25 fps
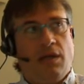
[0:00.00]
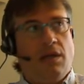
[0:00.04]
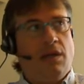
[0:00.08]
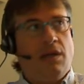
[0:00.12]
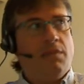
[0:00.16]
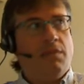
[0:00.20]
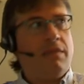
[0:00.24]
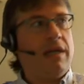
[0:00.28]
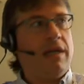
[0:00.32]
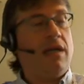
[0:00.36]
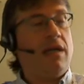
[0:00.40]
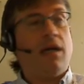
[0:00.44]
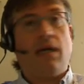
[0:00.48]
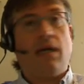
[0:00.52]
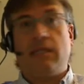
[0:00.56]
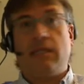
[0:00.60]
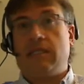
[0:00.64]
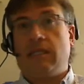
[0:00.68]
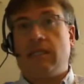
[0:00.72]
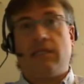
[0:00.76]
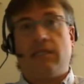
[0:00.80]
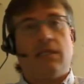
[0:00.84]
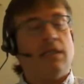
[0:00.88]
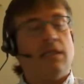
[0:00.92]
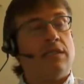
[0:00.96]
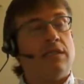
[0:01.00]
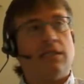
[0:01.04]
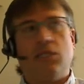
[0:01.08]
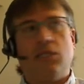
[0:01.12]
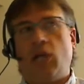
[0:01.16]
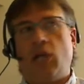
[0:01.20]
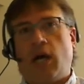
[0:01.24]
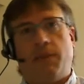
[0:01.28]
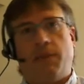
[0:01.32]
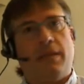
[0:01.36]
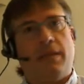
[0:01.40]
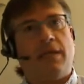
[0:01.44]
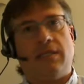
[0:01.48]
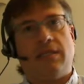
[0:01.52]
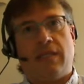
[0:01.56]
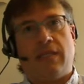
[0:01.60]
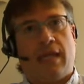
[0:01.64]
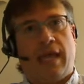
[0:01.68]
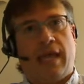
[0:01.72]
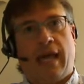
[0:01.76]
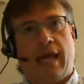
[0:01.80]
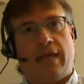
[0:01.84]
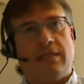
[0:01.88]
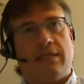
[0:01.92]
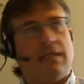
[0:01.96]
because it's not because of the
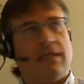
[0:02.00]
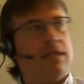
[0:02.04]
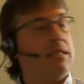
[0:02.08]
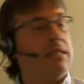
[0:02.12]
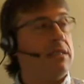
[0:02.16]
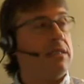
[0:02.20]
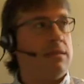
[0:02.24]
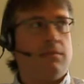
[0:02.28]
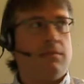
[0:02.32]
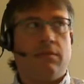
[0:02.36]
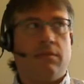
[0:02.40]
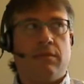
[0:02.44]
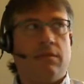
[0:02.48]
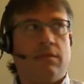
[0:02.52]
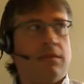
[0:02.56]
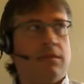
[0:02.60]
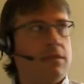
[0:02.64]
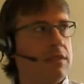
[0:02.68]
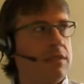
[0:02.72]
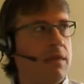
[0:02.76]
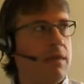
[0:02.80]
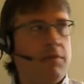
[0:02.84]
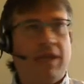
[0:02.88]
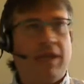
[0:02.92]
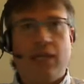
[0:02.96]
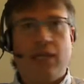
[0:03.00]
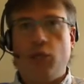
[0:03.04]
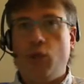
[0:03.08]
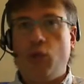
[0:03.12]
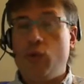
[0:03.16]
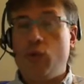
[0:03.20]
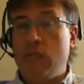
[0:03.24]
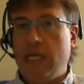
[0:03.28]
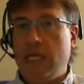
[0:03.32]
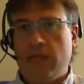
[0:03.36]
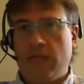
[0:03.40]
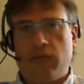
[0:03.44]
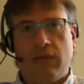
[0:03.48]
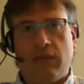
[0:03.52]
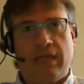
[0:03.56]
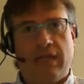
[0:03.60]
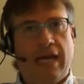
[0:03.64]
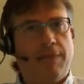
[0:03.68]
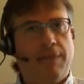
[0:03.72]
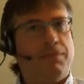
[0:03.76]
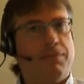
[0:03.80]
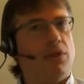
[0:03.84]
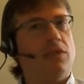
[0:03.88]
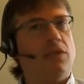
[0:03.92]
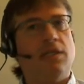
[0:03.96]
GANs. It's something unique to
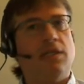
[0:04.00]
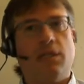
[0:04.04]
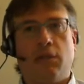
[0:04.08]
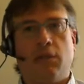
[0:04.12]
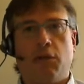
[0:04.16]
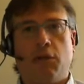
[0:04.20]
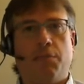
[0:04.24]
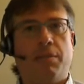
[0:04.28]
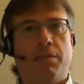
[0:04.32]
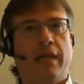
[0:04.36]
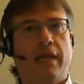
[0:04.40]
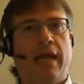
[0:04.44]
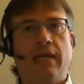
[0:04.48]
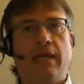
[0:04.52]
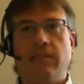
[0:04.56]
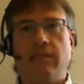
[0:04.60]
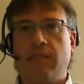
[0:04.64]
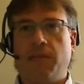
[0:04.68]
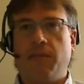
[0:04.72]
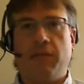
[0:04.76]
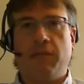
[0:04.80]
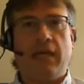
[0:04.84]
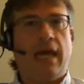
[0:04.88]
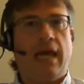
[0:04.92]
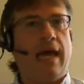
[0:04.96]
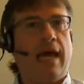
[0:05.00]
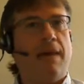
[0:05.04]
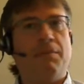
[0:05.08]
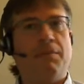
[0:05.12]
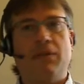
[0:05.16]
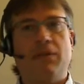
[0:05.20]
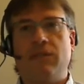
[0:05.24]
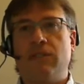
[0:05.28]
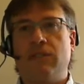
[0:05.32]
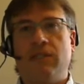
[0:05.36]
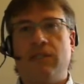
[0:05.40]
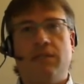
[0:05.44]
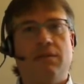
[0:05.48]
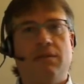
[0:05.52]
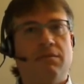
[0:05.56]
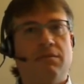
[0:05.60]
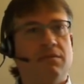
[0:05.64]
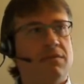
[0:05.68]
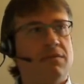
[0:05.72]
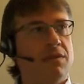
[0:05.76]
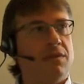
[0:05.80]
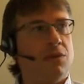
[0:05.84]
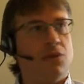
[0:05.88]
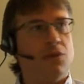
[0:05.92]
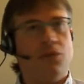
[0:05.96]
that particular plant. Something happens.
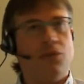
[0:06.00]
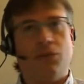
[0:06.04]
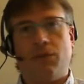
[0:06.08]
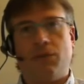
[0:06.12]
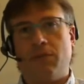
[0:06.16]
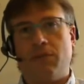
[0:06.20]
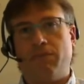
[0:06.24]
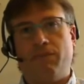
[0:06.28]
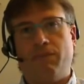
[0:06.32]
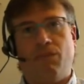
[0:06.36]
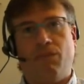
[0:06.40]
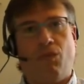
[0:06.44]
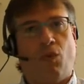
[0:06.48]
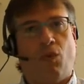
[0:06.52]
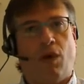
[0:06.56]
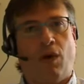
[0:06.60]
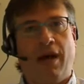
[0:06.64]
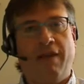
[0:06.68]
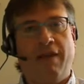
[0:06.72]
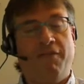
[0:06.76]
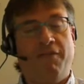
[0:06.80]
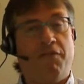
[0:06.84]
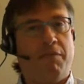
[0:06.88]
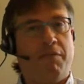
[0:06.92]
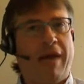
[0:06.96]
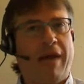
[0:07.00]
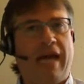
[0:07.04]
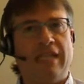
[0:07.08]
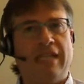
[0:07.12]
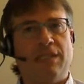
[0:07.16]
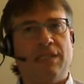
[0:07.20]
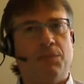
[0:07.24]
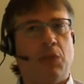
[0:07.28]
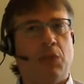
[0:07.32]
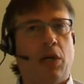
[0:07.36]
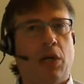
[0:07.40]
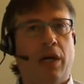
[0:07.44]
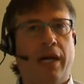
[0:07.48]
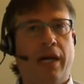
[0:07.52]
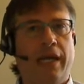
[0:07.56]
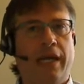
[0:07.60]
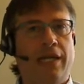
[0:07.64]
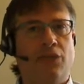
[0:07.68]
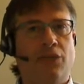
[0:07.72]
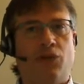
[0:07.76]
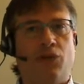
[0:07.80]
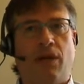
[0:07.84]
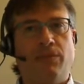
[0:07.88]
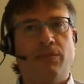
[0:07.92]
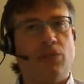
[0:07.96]
Your wife passed by
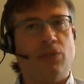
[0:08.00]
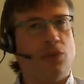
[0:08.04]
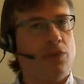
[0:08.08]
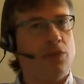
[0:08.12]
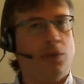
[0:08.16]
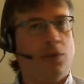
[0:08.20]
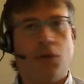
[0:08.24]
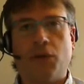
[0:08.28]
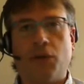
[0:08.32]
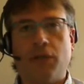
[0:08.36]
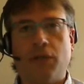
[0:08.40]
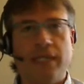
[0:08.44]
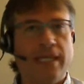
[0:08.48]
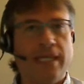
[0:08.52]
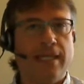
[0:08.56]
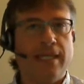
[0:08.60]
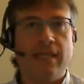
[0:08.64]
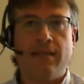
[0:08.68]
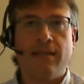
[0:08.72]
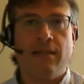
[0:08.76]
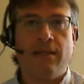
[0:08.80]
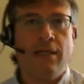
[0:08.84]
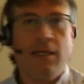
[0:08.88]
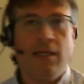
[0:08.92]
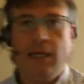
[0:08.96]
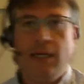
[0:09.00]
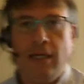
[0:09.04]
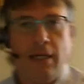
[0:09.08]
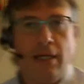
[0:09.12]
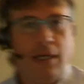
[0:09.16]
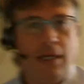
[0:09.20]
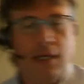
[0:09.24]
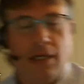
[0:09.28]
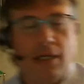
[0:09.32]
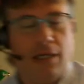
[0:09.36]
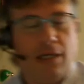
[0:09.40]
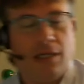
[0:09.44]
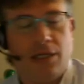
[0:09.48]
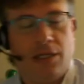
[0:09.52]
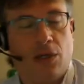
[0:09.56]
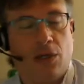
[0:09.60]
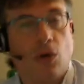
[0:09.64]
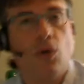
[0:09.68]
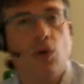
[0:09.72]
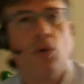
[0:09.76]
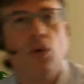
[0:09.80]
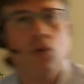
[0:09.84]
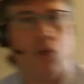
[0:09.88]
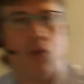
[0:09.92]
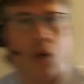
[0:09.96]
and drops her yogurt in it.
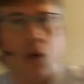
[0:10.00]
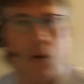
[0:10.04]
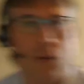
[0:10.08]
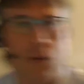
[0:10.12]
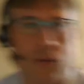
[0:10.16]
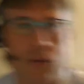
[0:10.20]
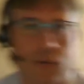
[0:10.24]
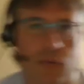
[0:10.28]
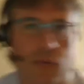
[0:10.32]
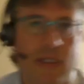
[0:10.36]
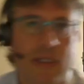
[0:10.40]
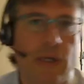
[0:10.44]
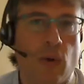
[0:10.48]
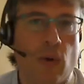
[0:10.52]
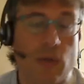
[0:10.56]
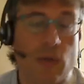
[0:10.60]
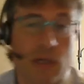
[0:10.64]
Who knows? We don't